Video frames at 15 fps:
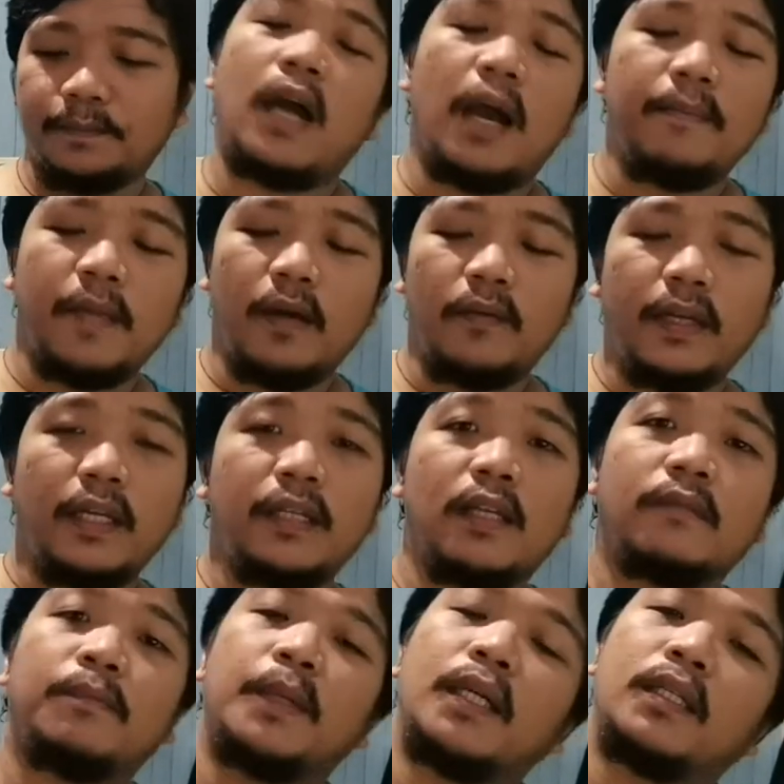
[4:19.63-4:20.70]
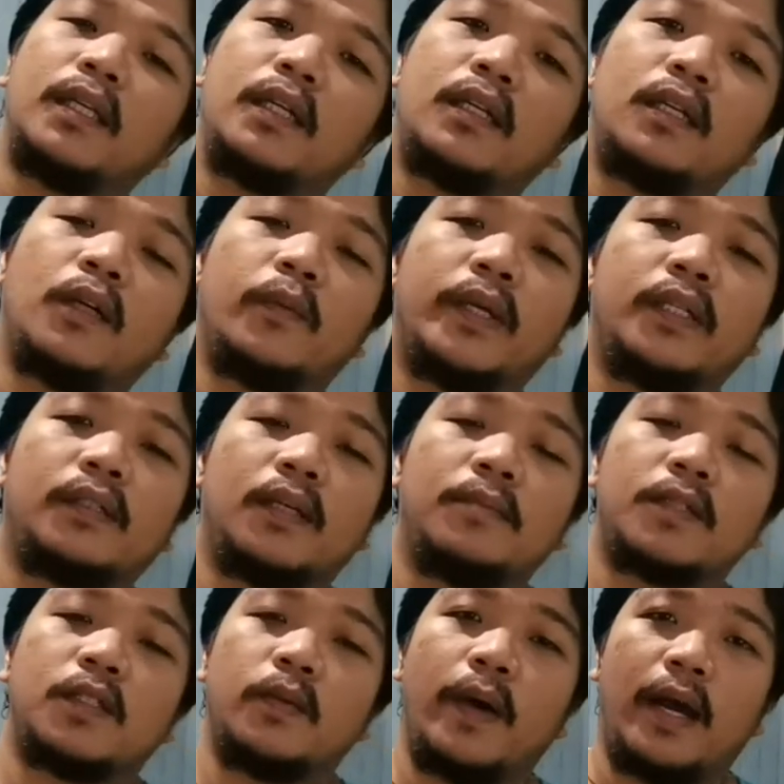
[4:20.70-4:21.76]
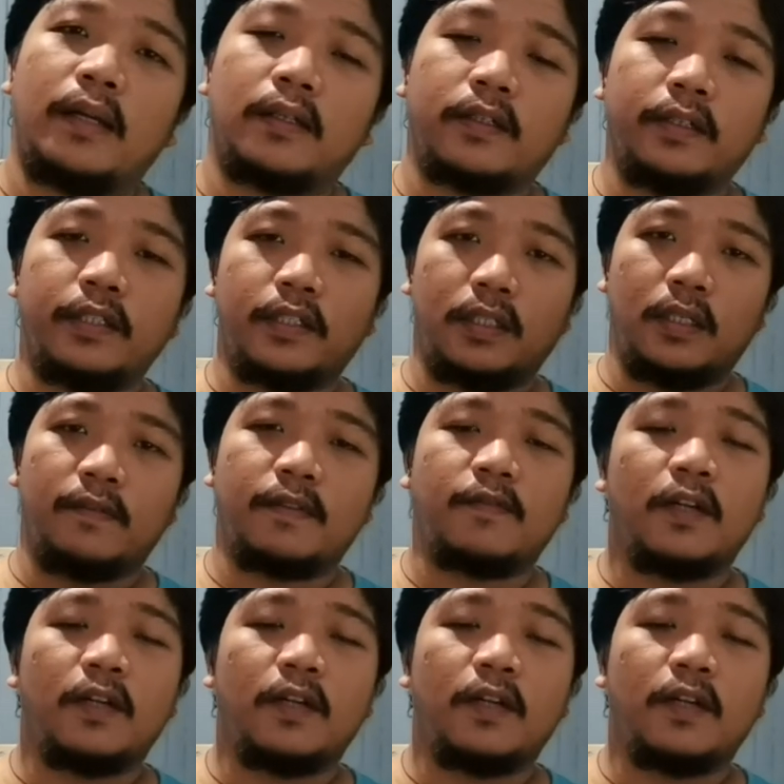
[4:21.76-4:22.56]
I'm not really that particular when it comes to handkerchiefs.